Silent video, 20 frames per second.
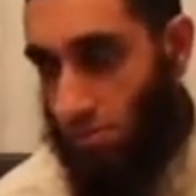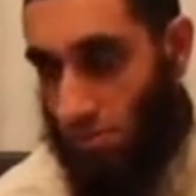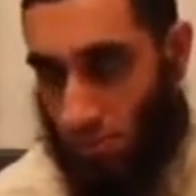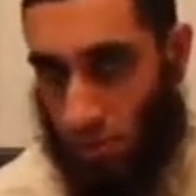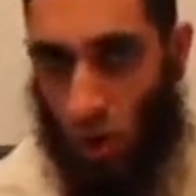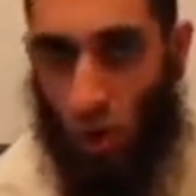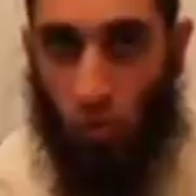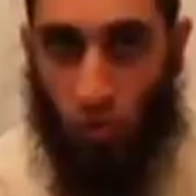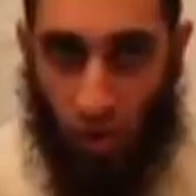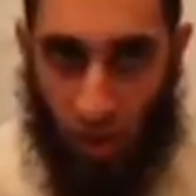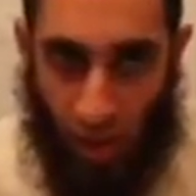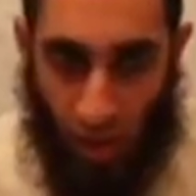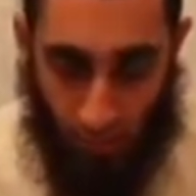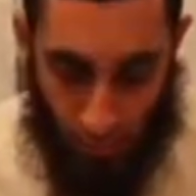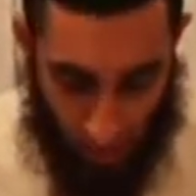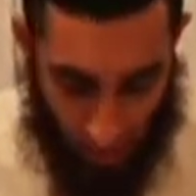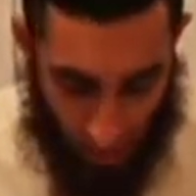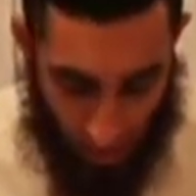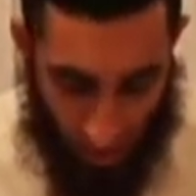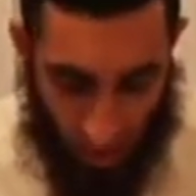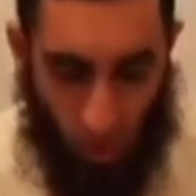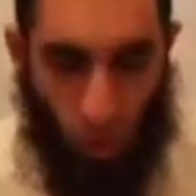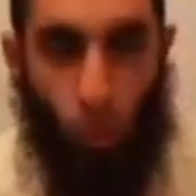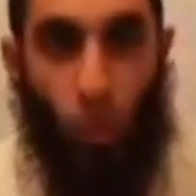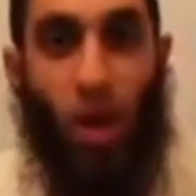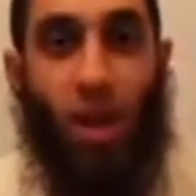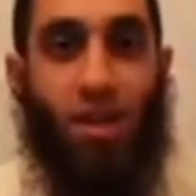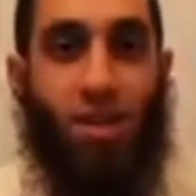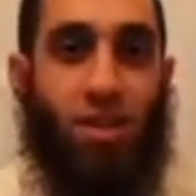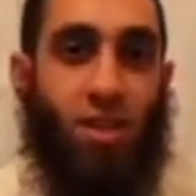Go figure. So
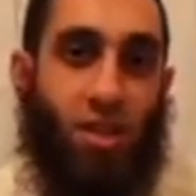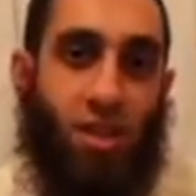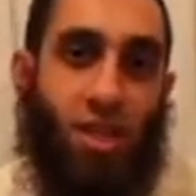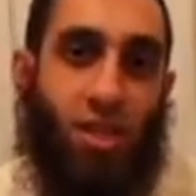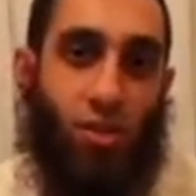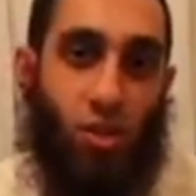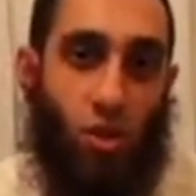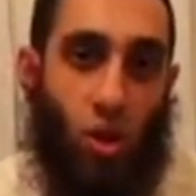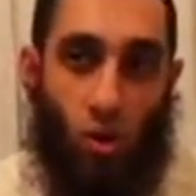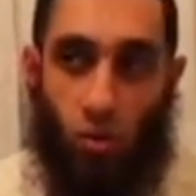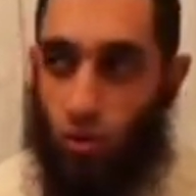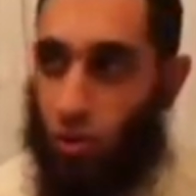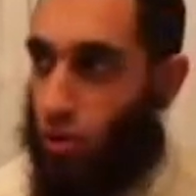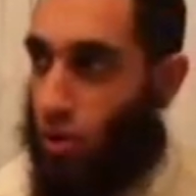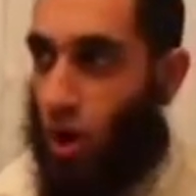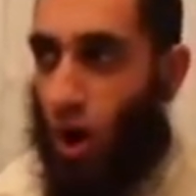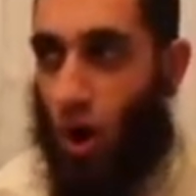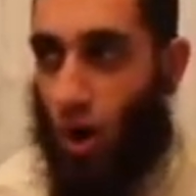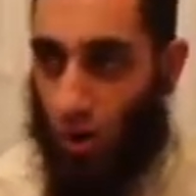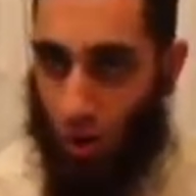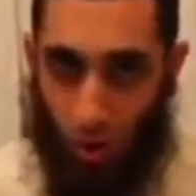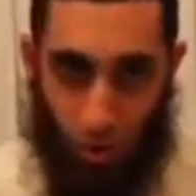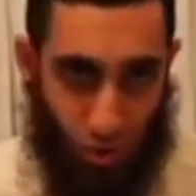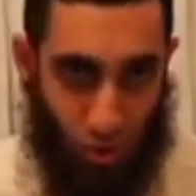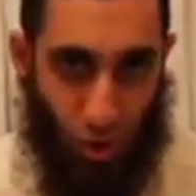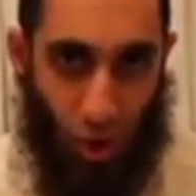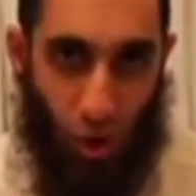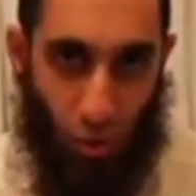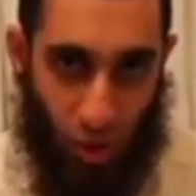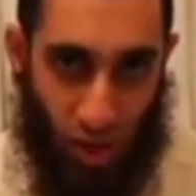where does he need to go? So you can't go to
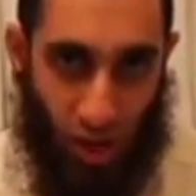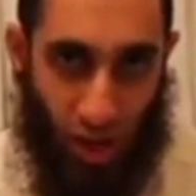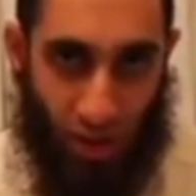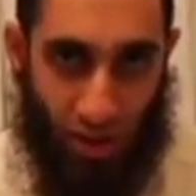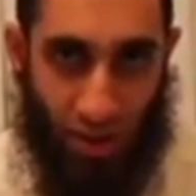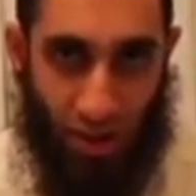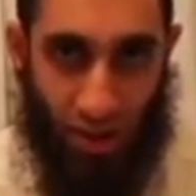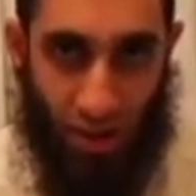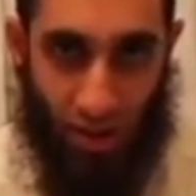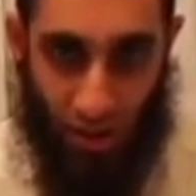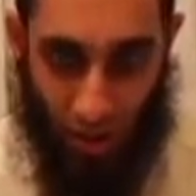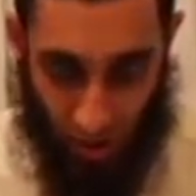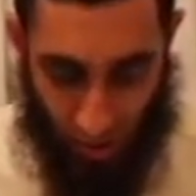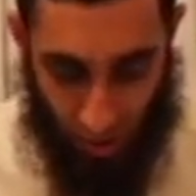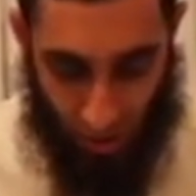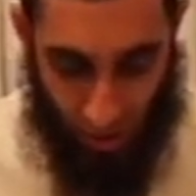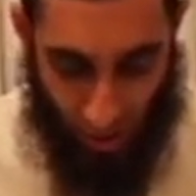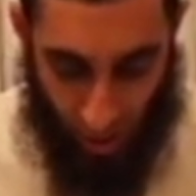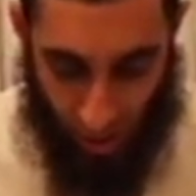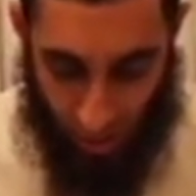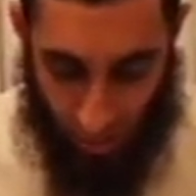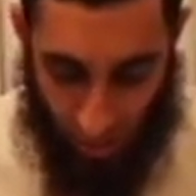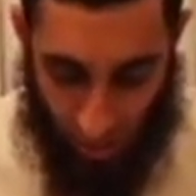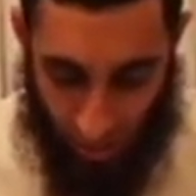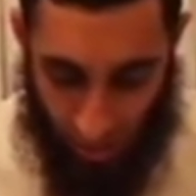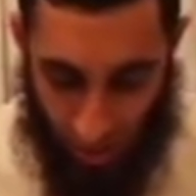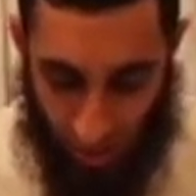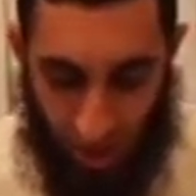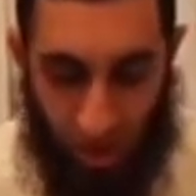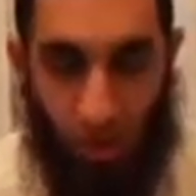the Holy Land. You can't go to the
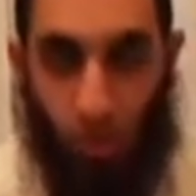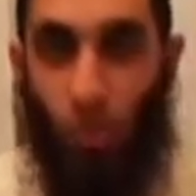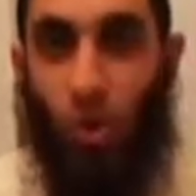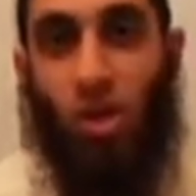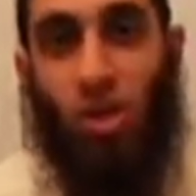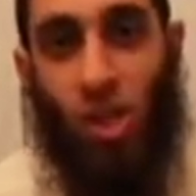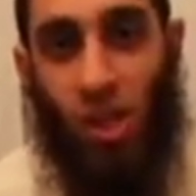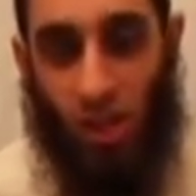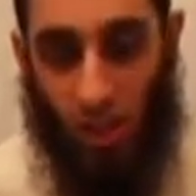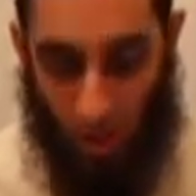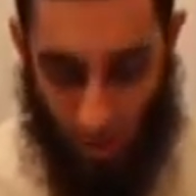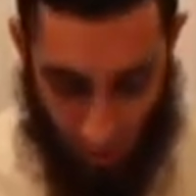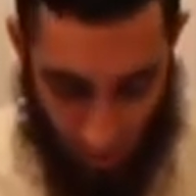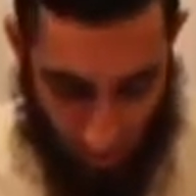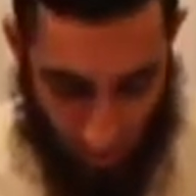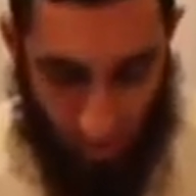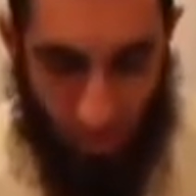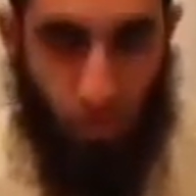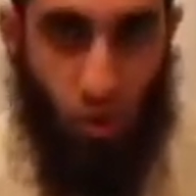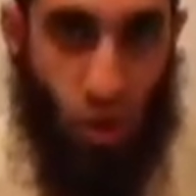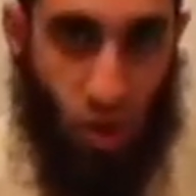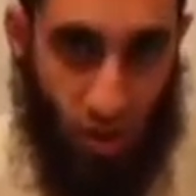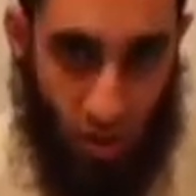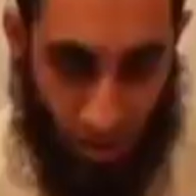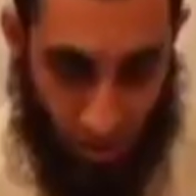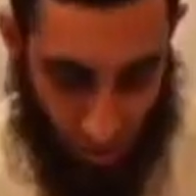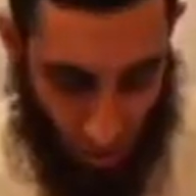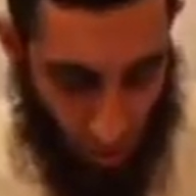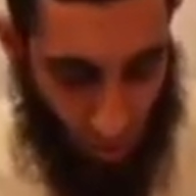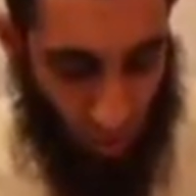Haramain. Where shall he go? Look at
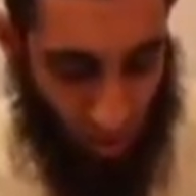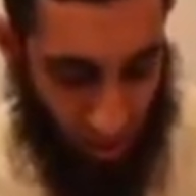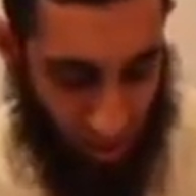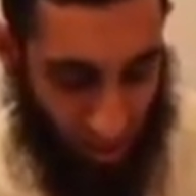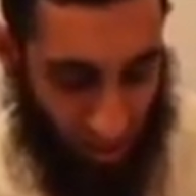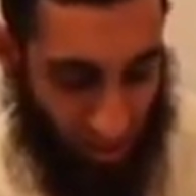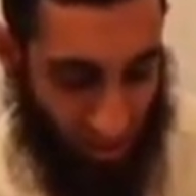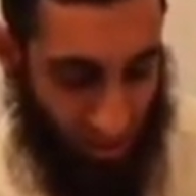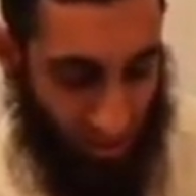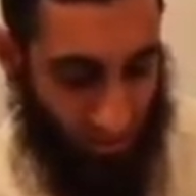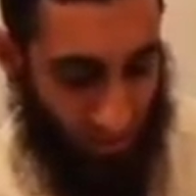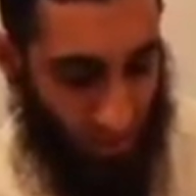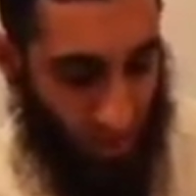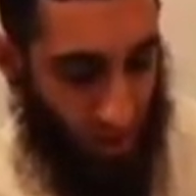this. Look what he directs him.